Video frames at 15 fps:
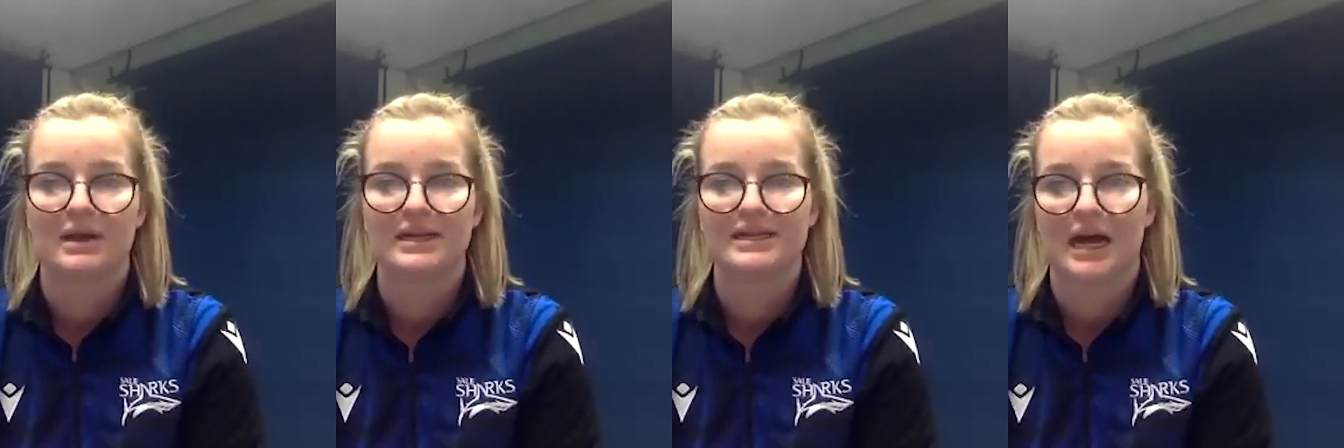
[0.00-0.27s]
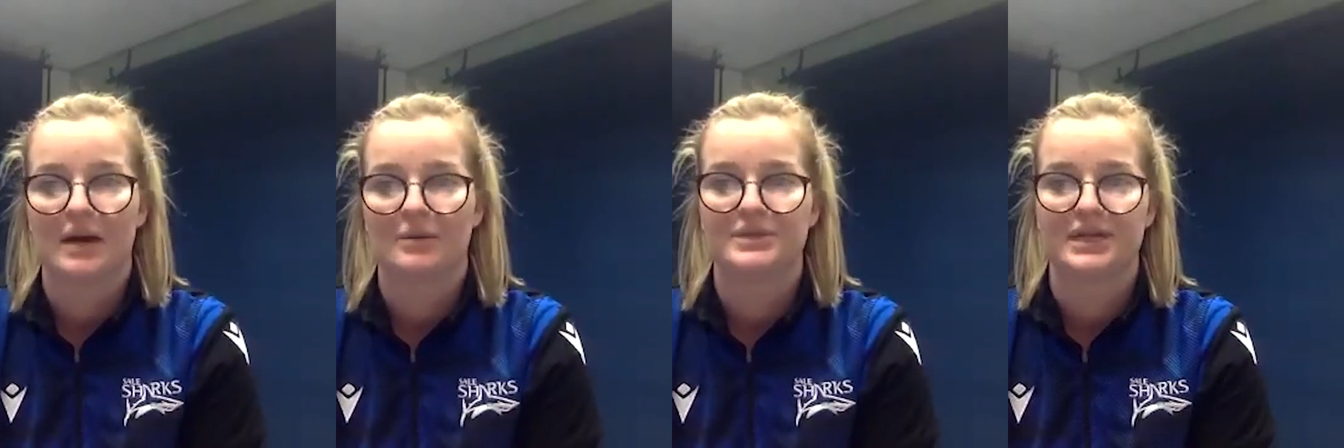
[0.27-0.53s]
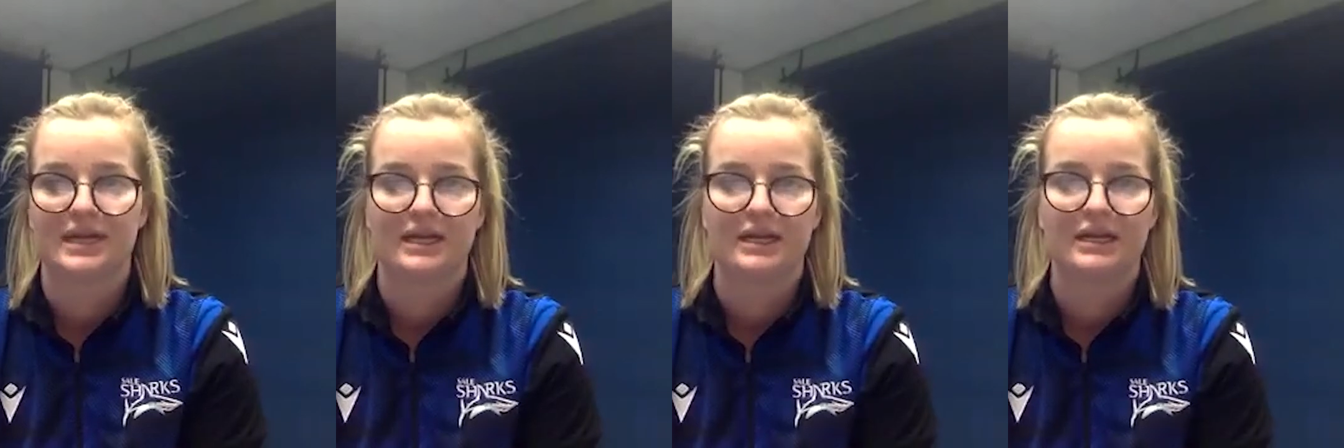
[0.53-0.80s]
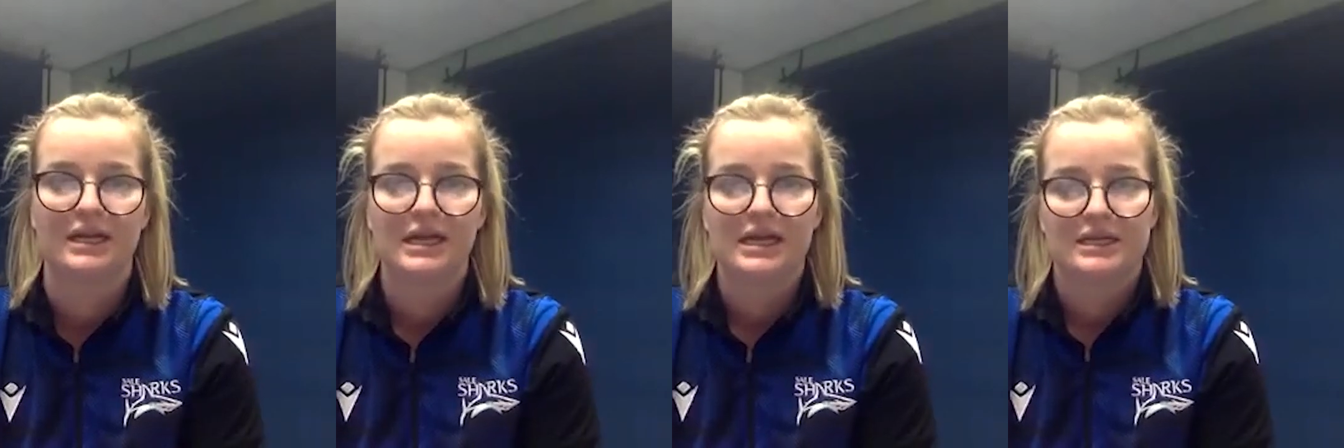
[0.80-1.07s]
adapting
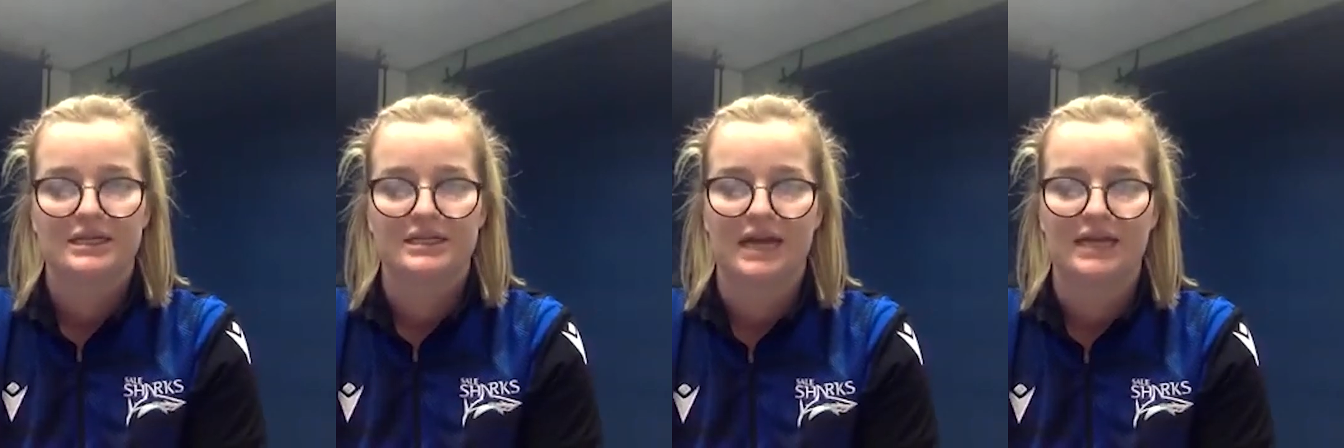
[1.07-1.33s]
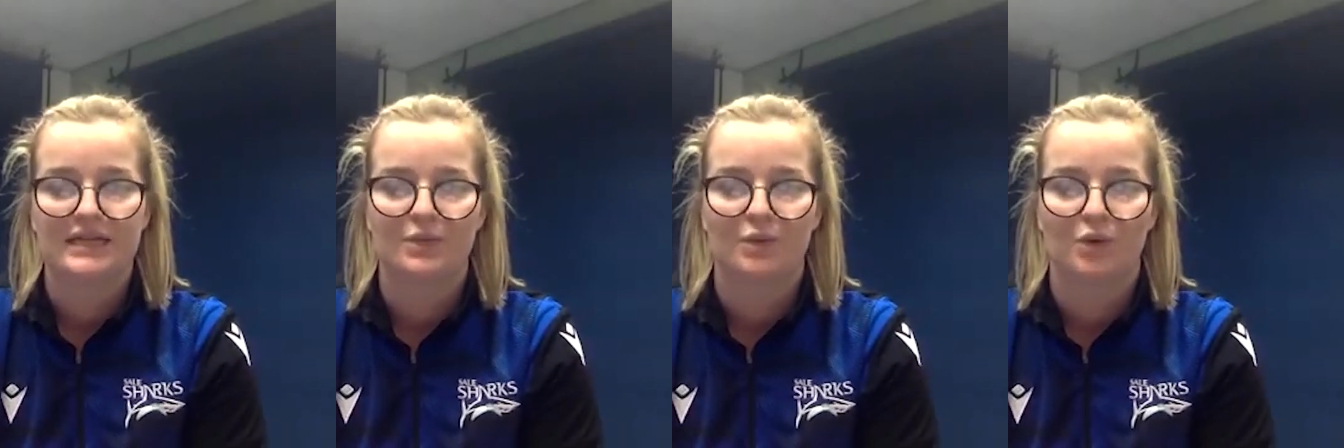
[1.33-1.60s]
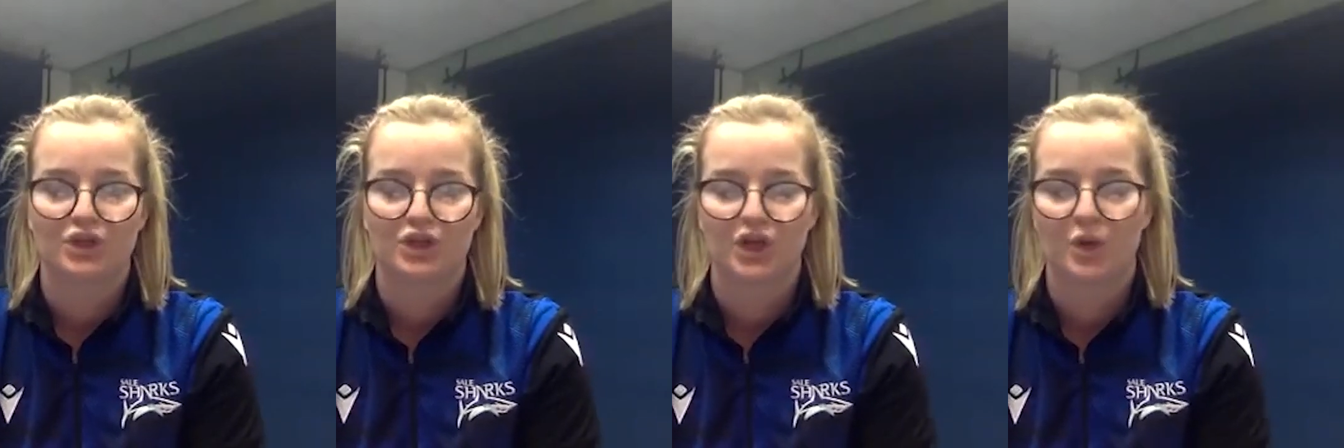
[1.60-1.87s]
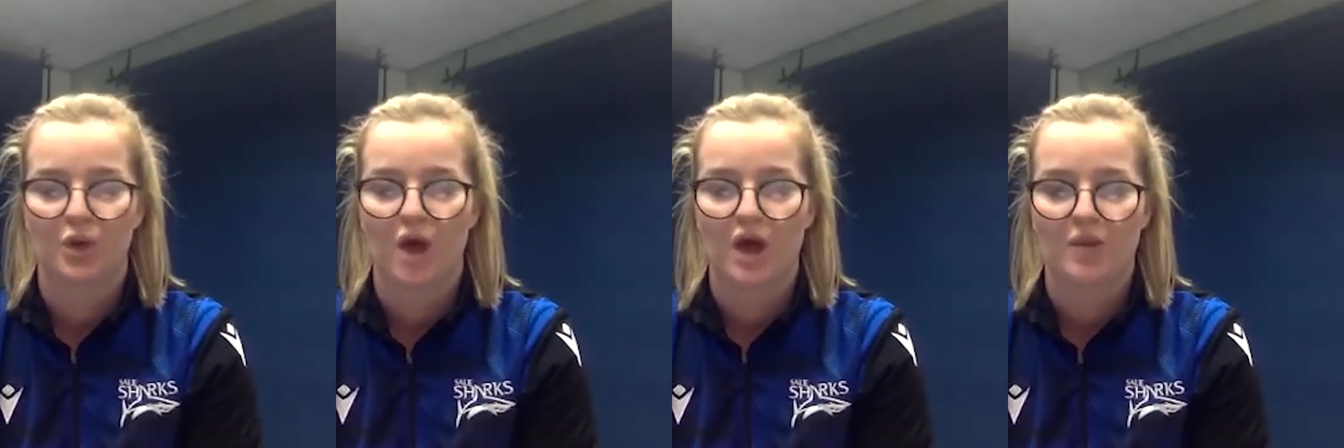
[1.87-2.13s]
and deciding what's going
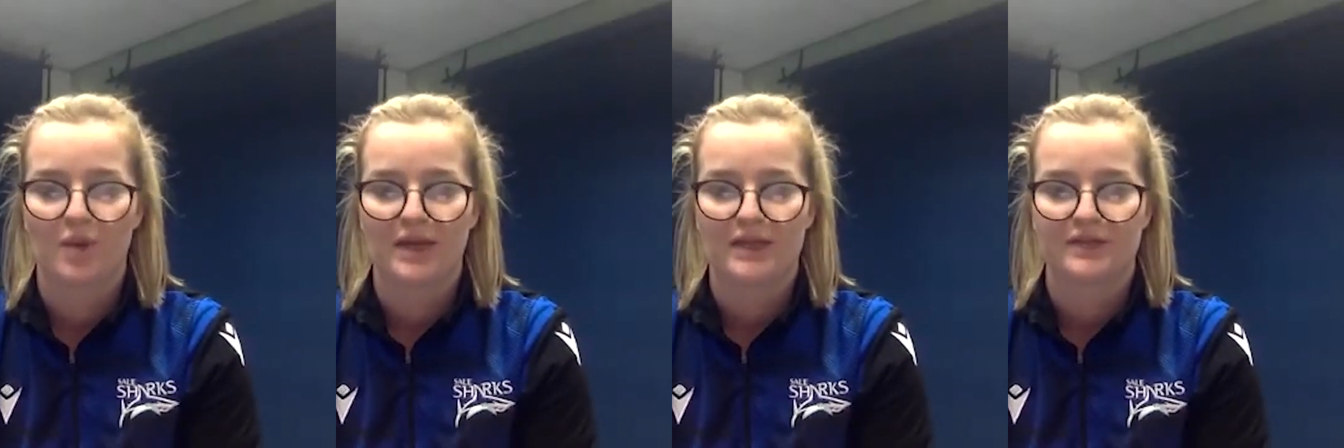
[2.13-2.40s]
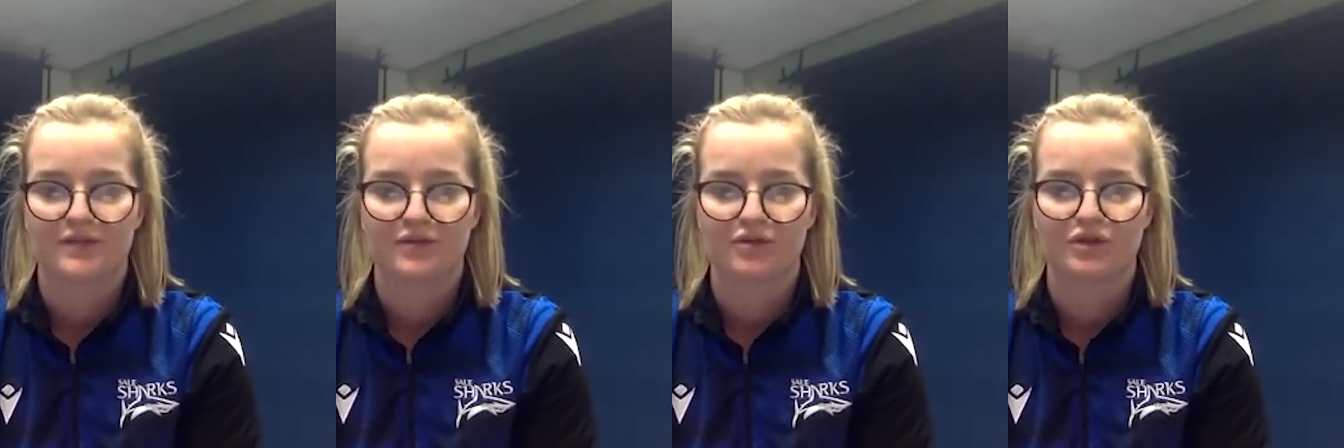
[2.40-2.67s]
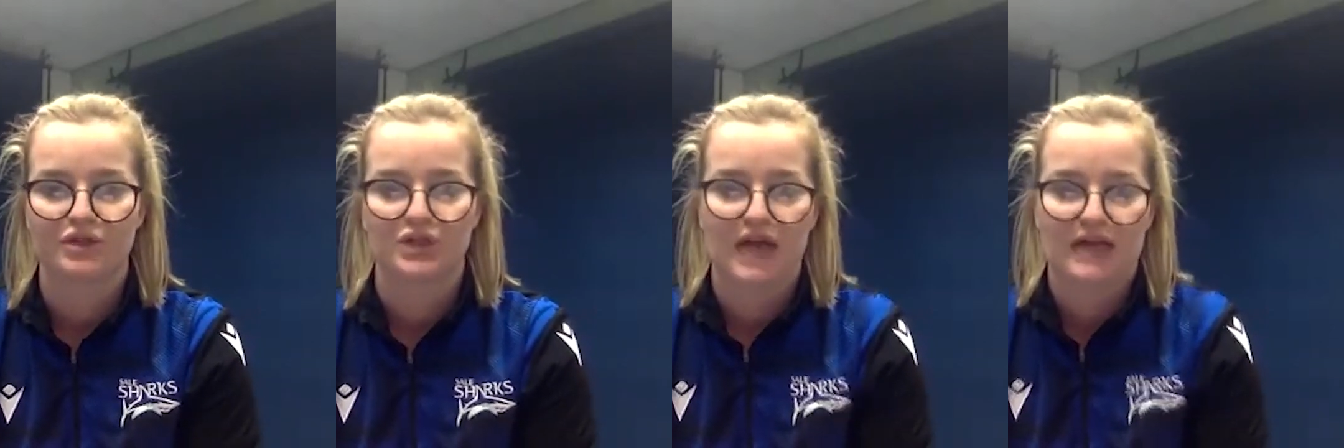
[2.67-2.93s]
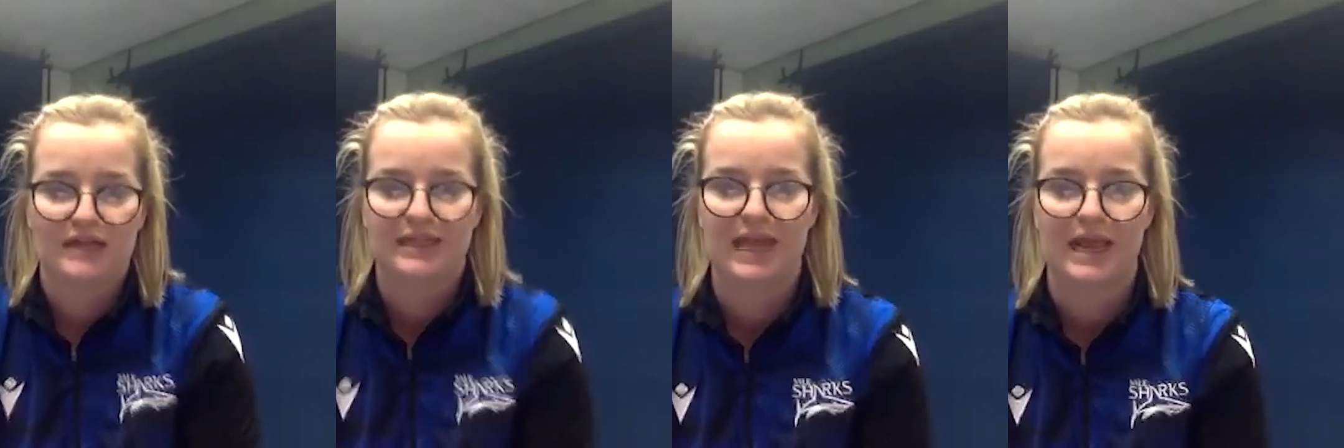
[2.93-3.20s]
to work best for us
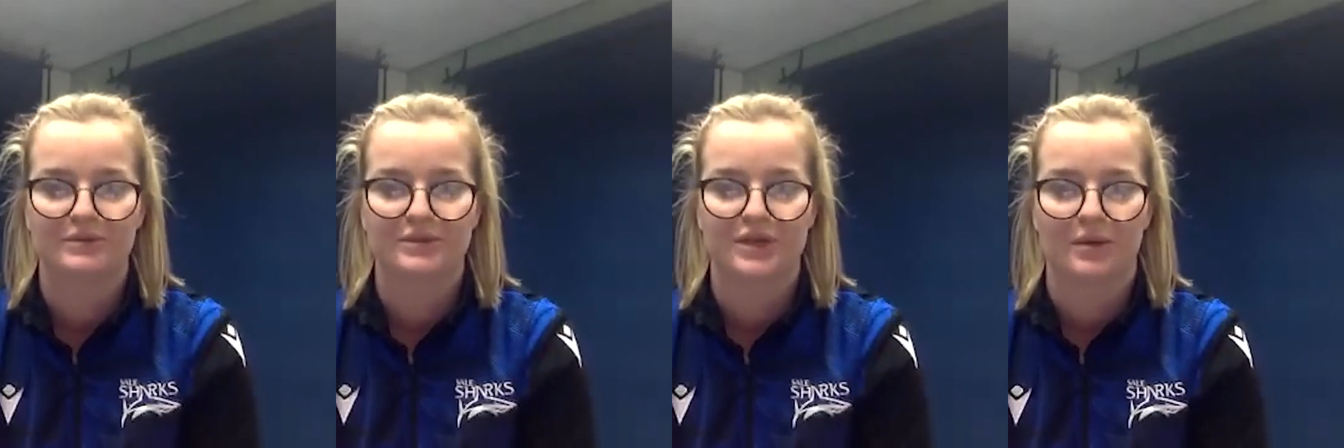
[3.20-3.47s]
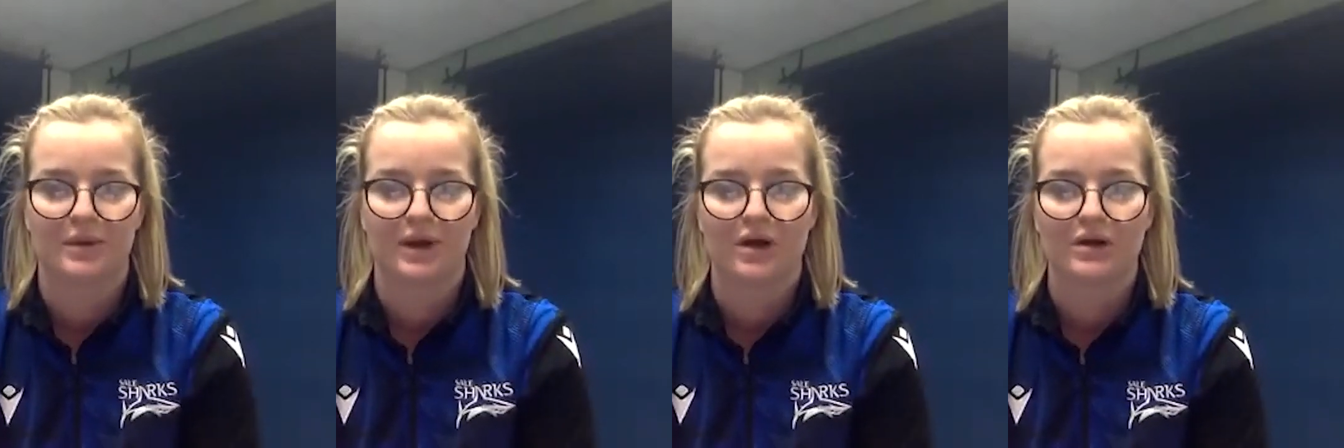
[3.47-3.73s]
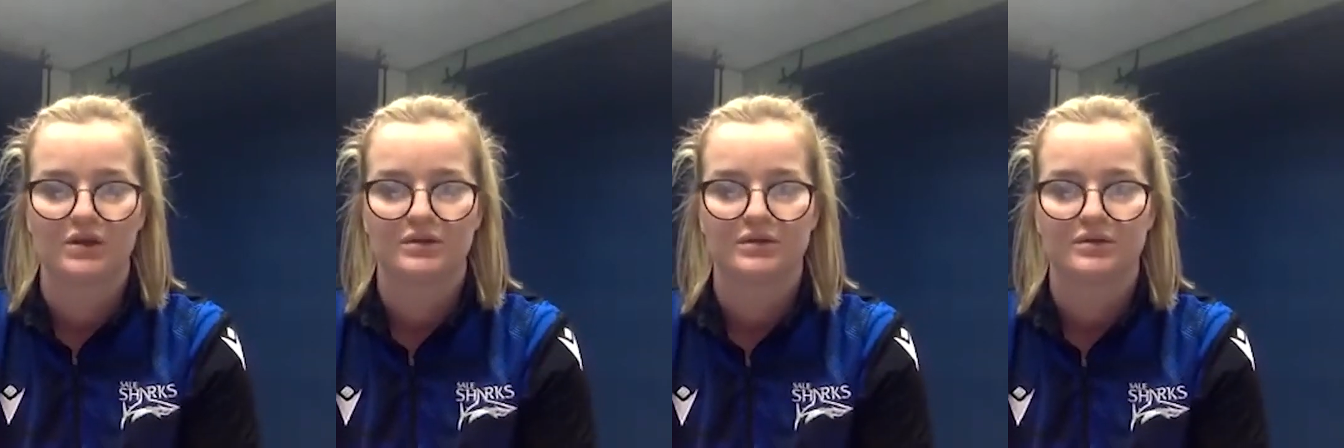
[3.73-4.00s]
as the game's going on.